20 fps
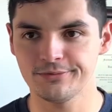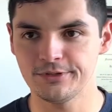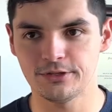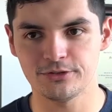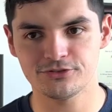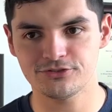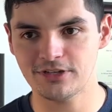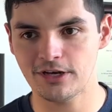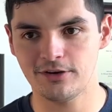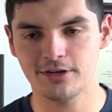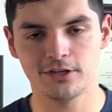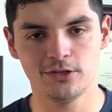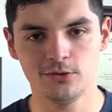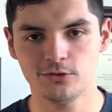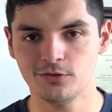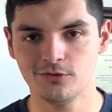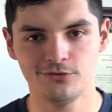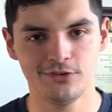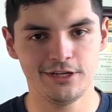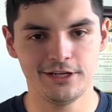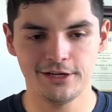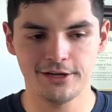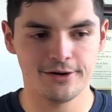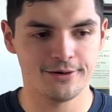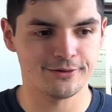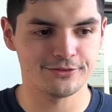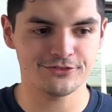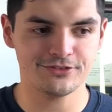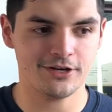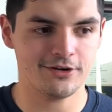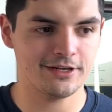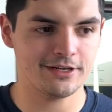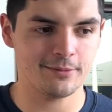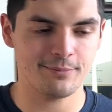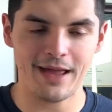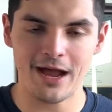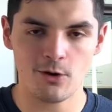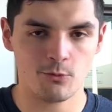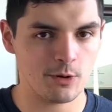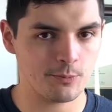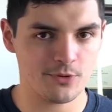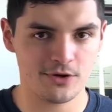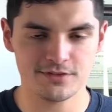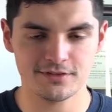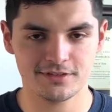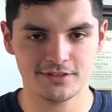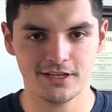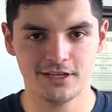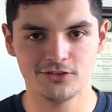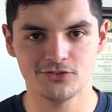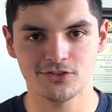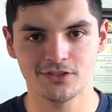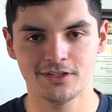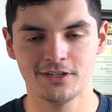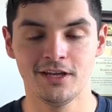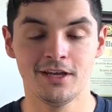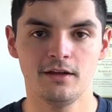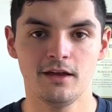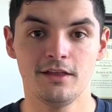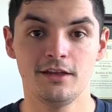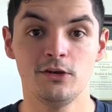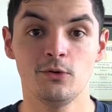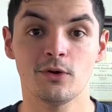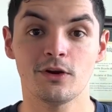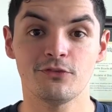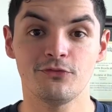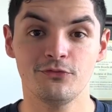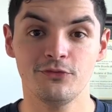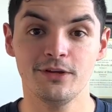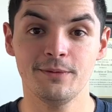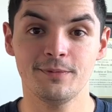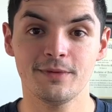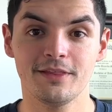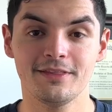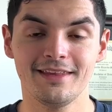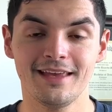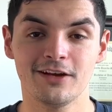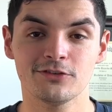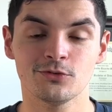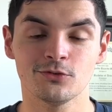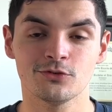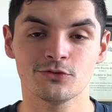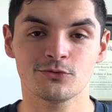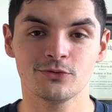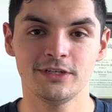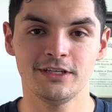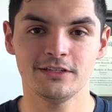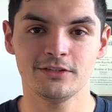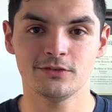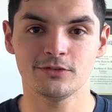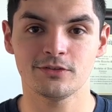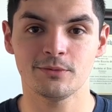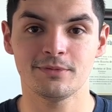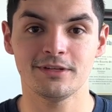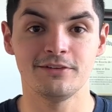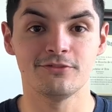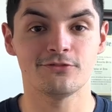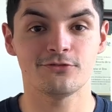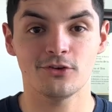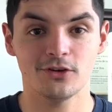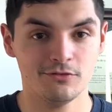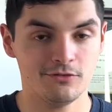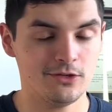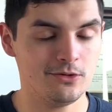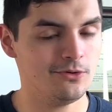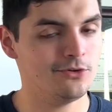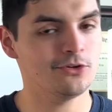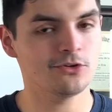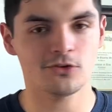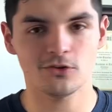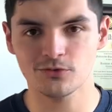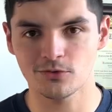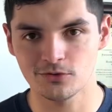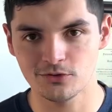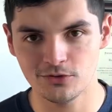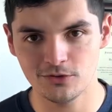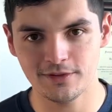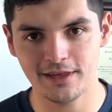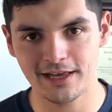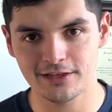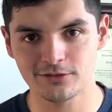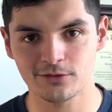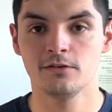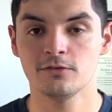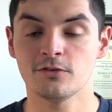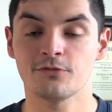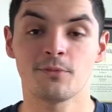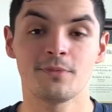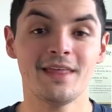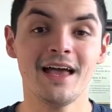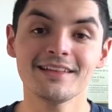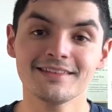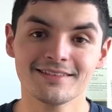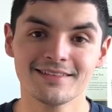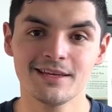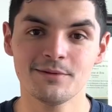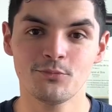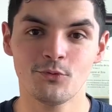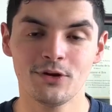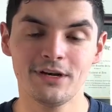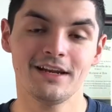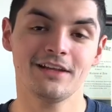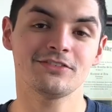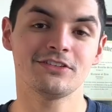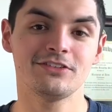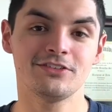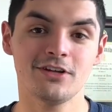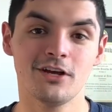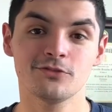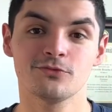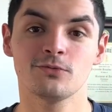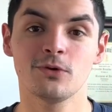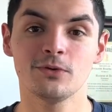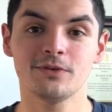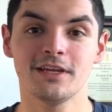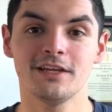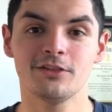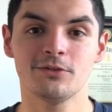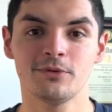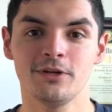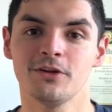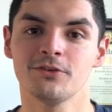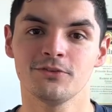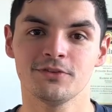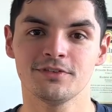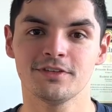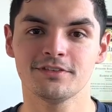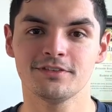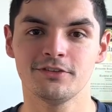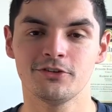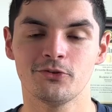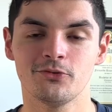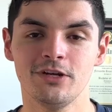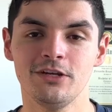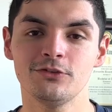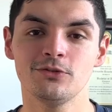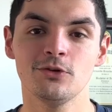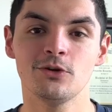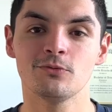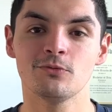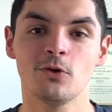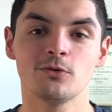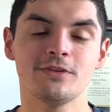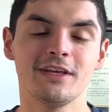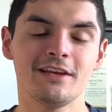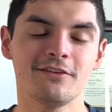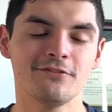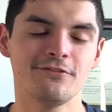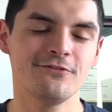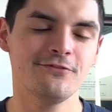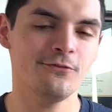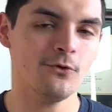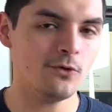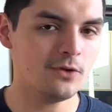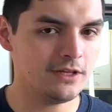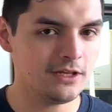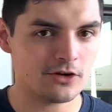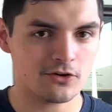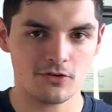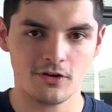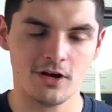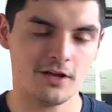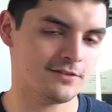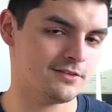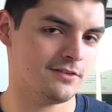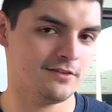you know, sharing a YouTube video or sharing a PowerPoint presentation, and you wanna flip the actual screen to somebody in front of you, you can also do that. So, so from that standpoint, it actually does rotate 360 degrees, so you can rotate it fully across to